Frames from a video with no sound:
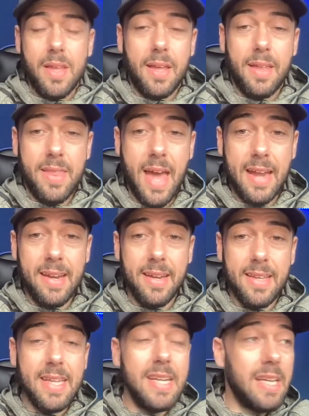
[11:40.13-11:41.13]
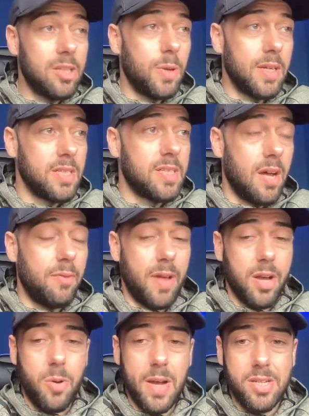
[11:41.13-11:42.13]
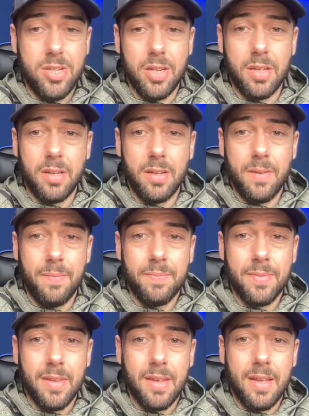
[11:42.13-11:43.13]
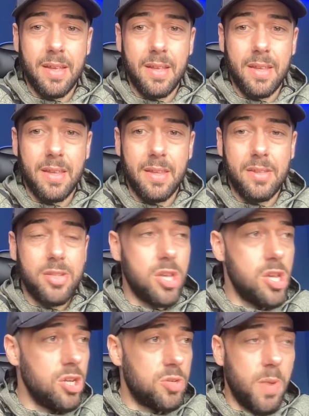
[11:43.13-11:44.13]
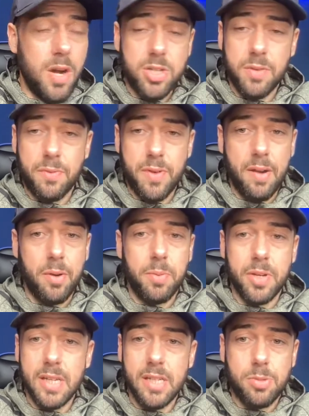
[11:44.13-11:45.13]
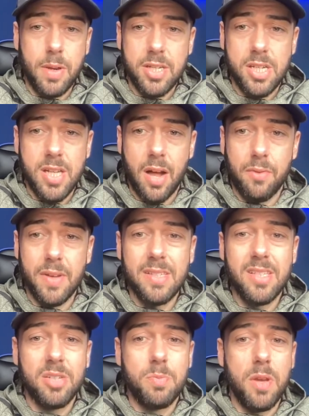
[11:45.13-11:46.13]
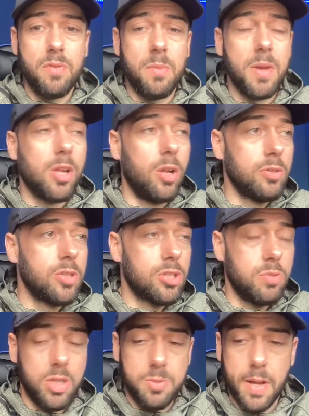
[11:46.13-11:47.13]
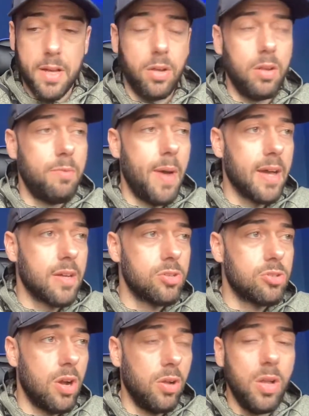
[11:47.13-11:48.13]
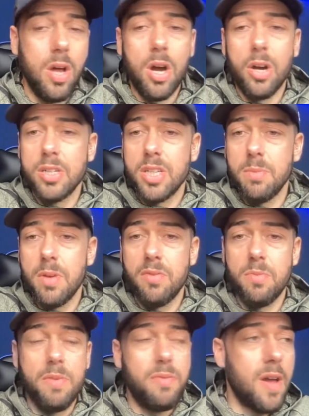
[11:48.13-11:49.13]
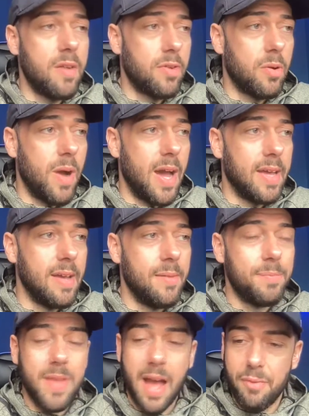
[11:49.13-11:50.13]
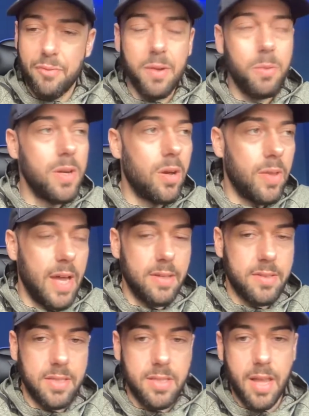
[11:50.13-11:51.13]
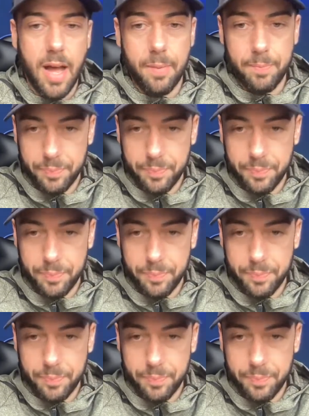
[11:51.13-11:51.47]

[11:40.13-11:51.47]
then you need to ask yourself that question. There's a huge margin for error, but you need to ask yourself, is this moving me closer towards my goal of better control, or is it moving me further away? I think we know the answer to that.